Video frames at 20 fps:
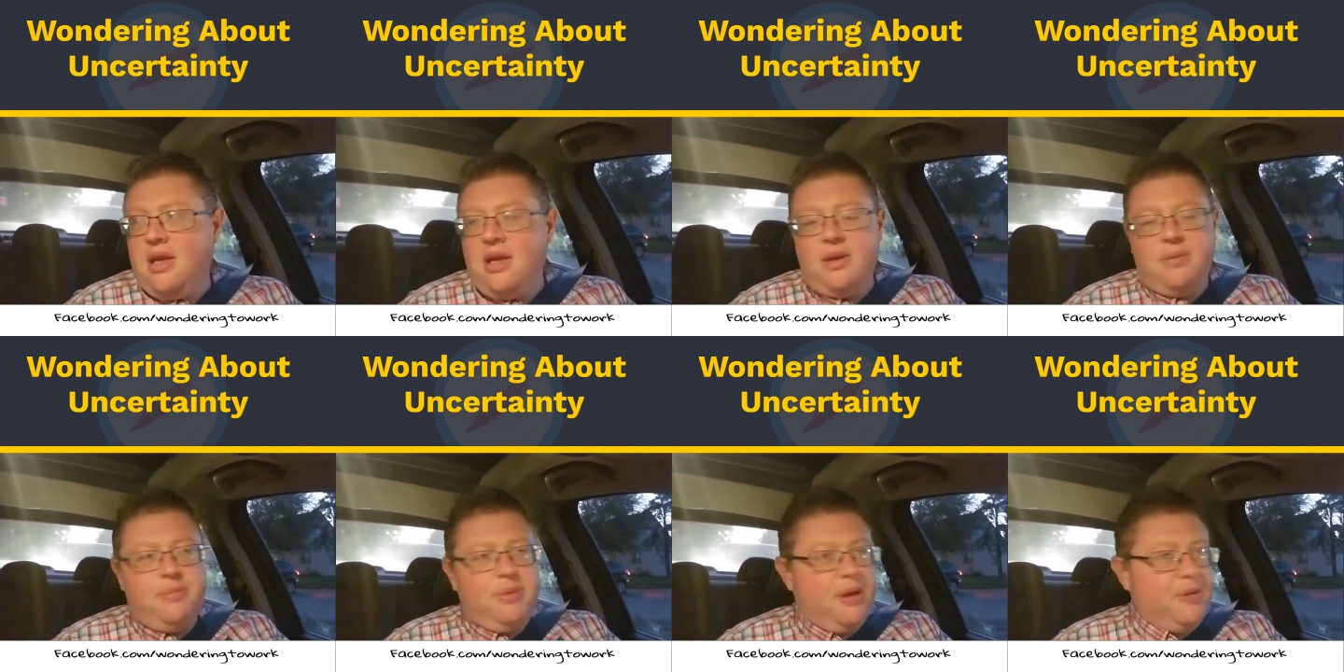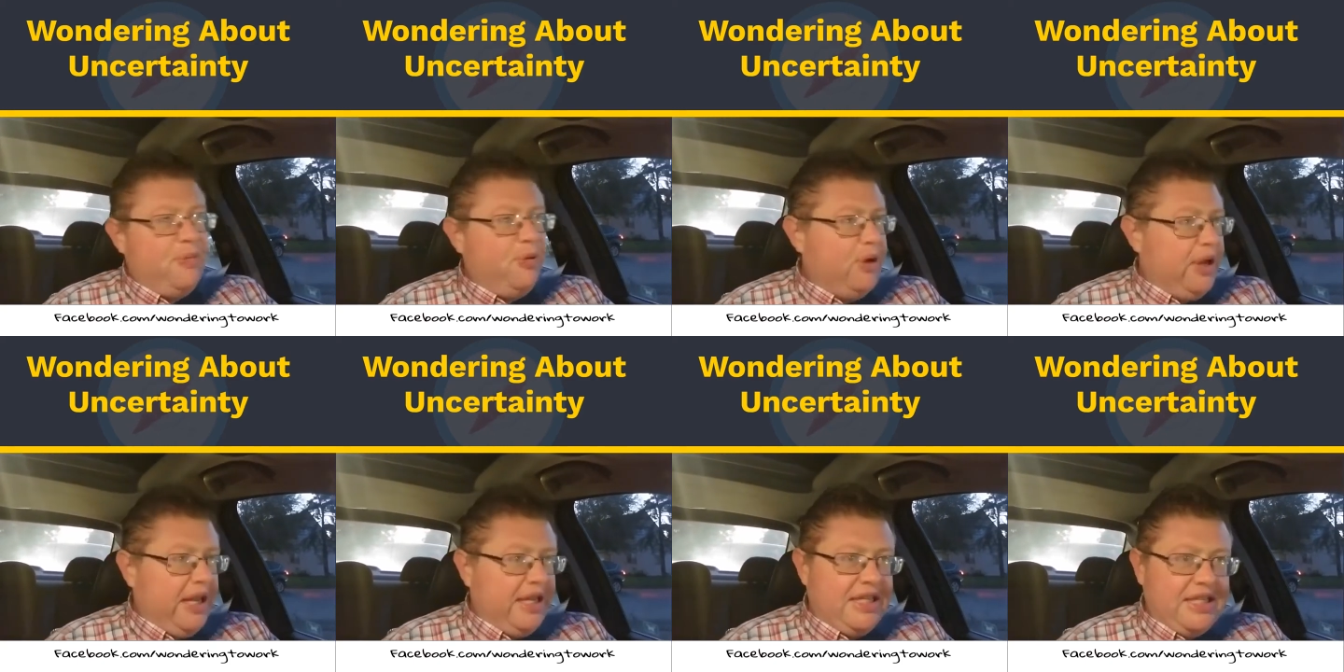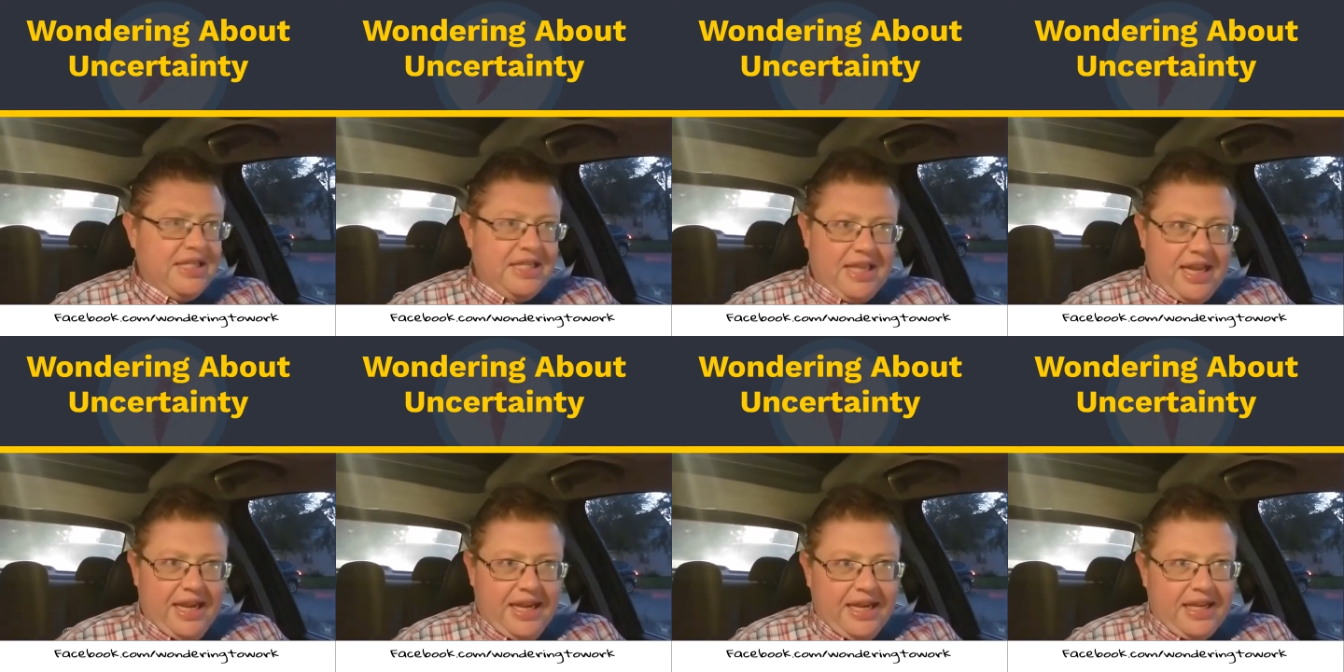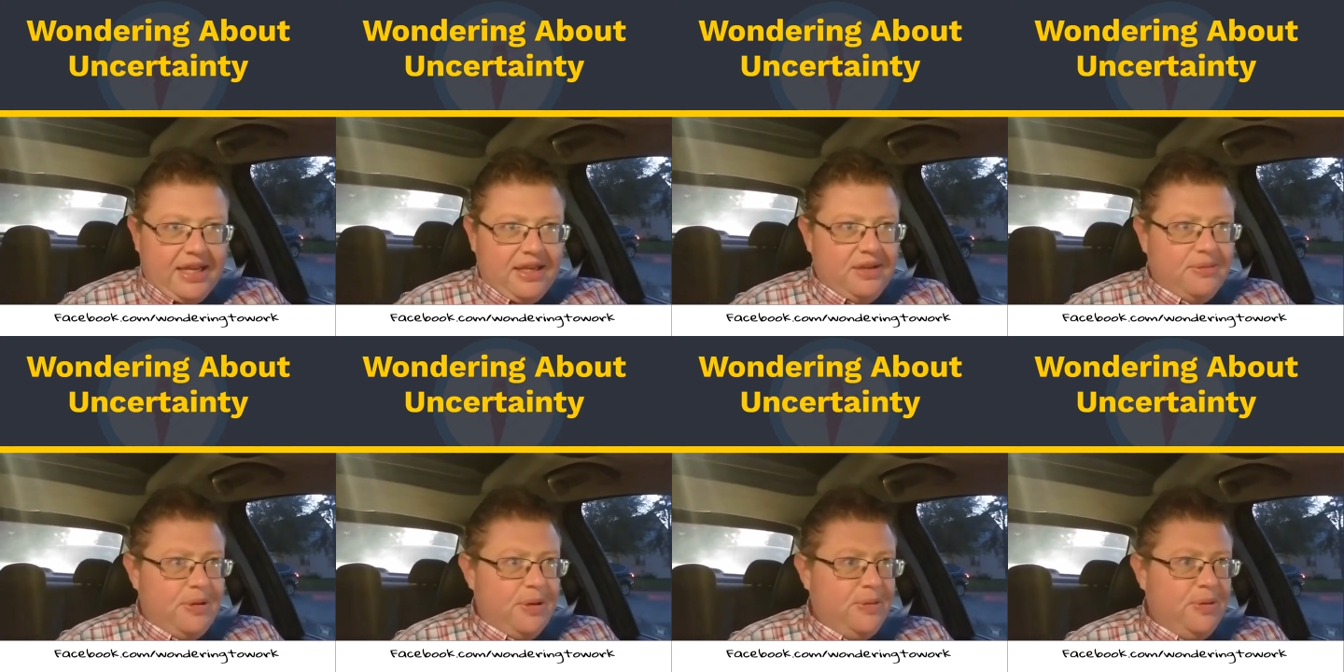people get sick,
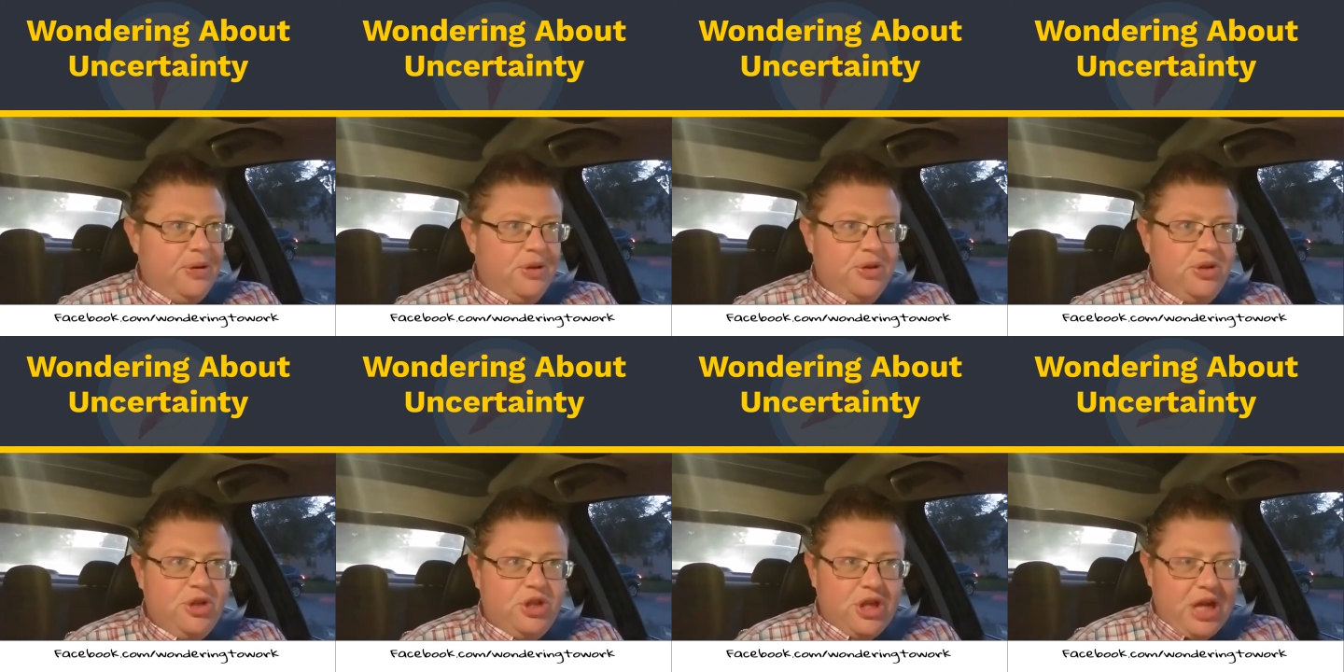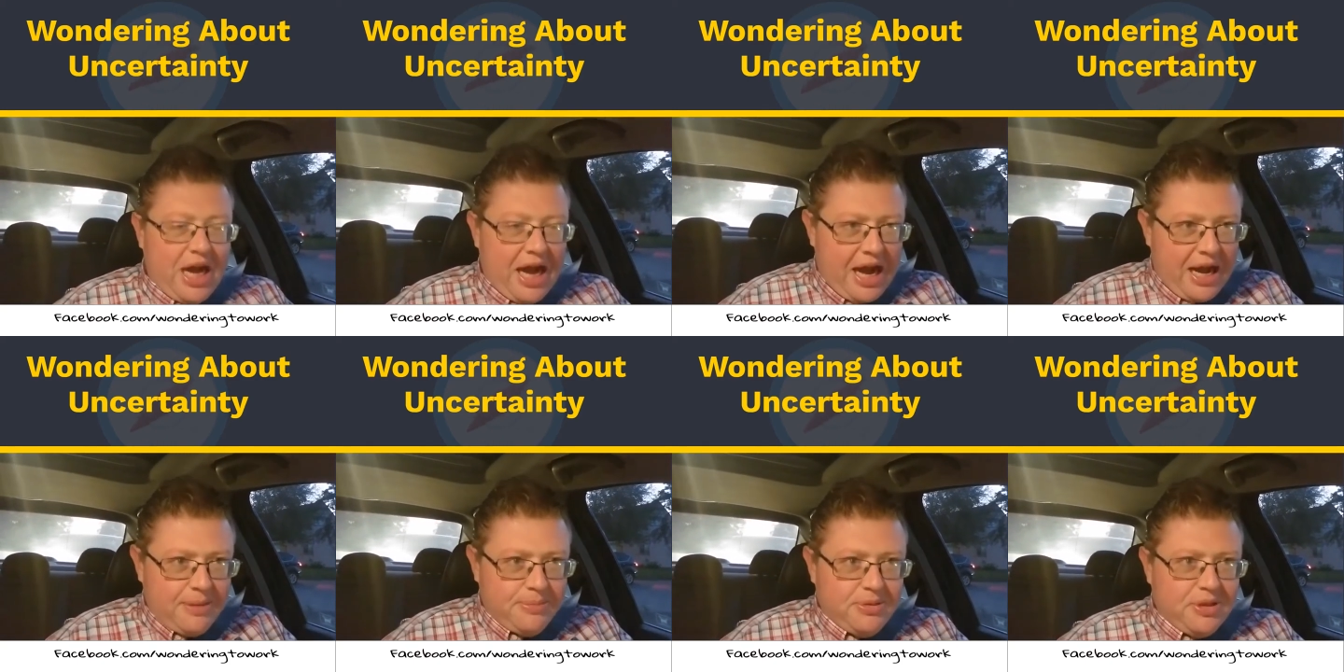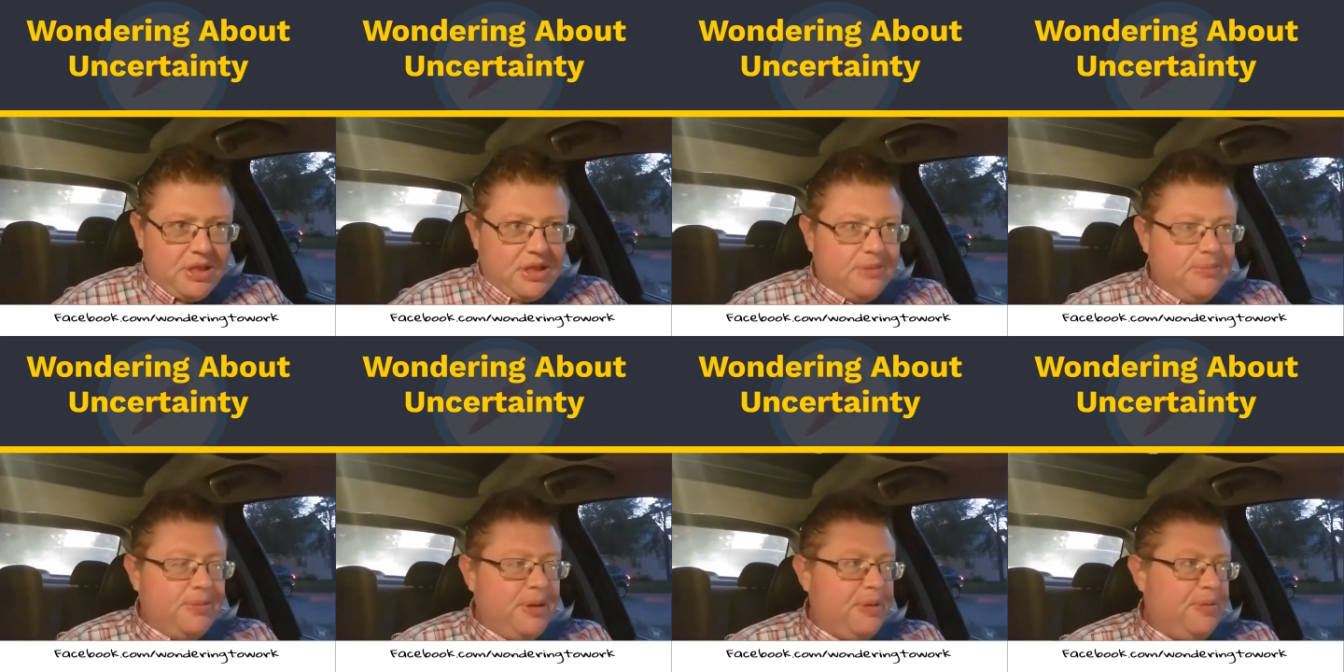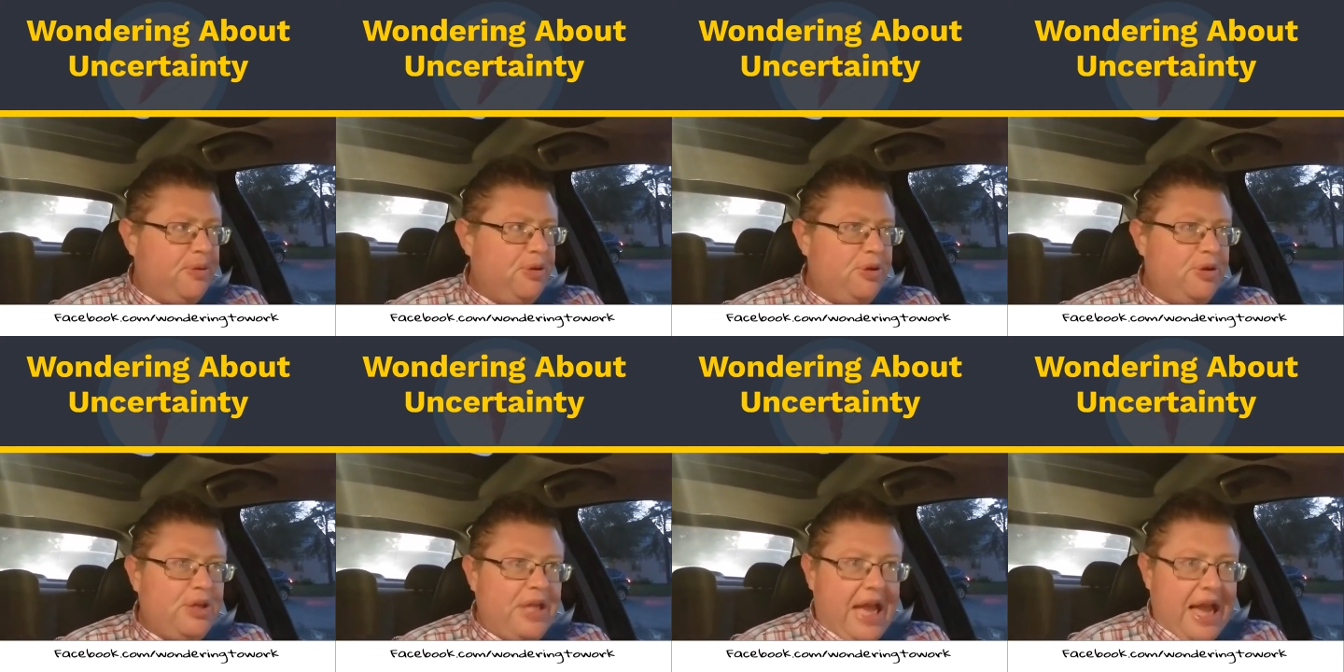and people lose jobs, and
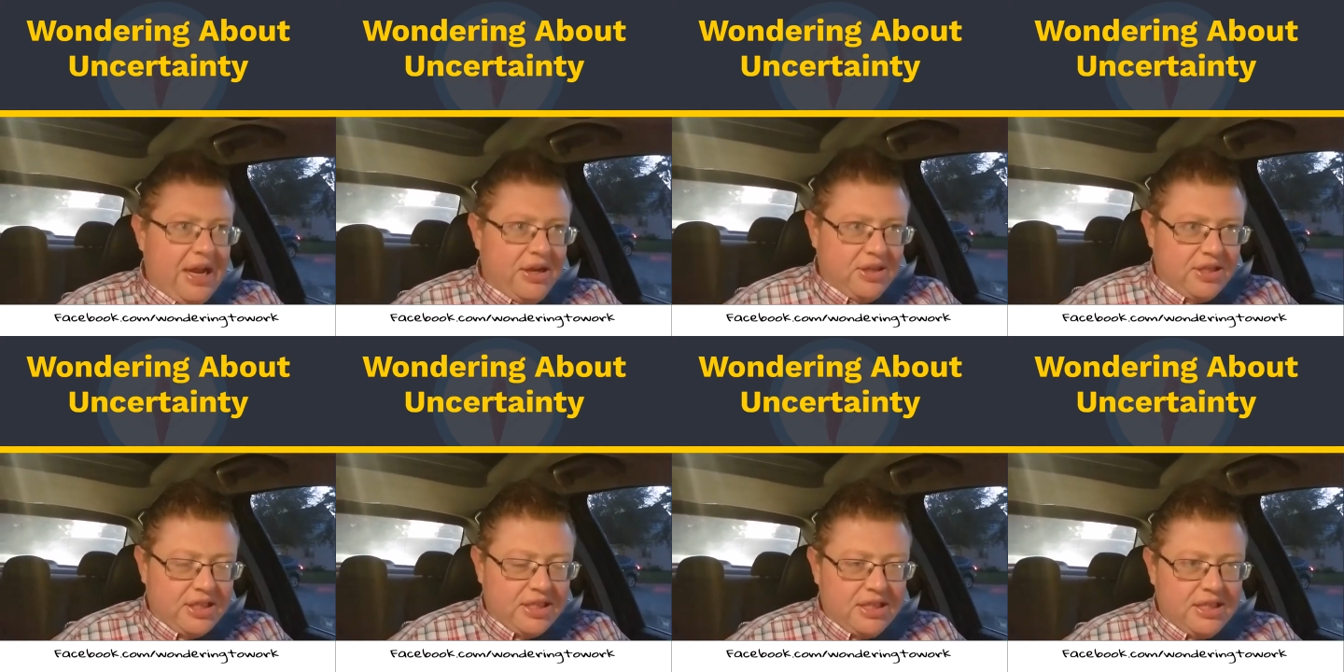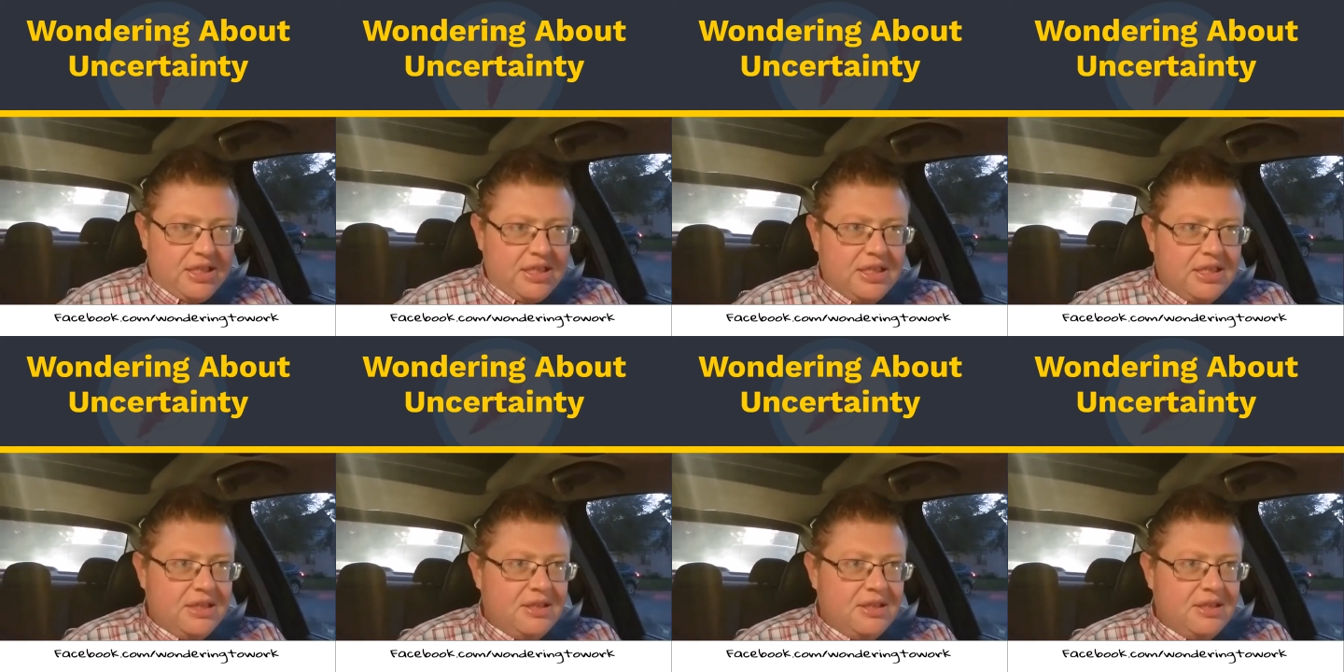people lose houses,